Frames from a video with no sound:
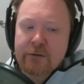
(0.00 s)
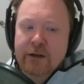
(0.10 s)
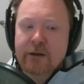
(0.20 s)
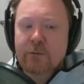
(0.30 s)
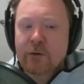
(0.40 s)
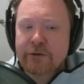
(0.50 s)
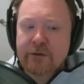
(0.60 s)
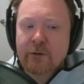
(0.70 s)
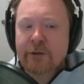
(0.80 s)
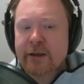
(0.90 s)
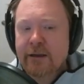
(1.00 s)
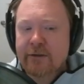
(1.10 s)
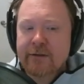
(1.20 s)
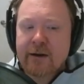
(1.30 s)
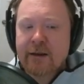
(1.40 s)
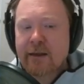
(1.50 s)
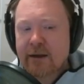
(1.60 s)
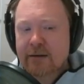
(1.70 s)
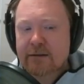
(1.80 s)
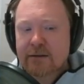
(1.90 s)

like what's on either side of that.